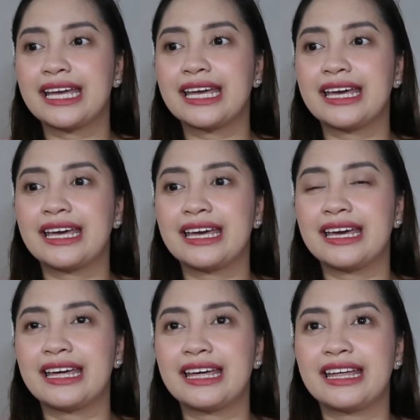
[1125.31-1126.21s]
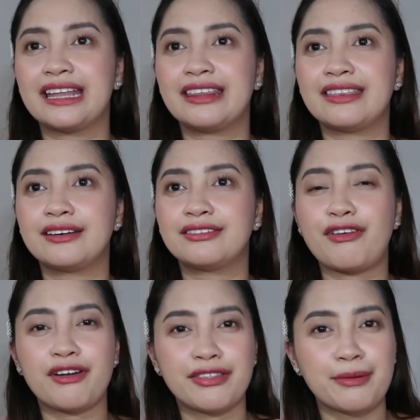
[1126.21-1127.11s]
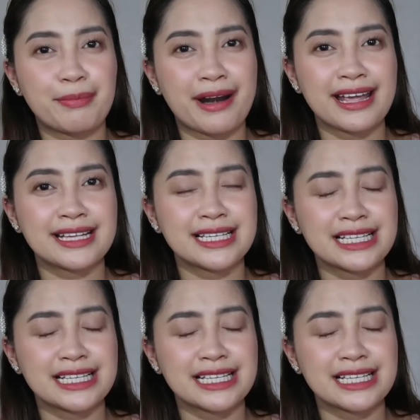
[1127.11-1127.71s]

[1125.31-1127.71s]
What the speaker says: And for the price,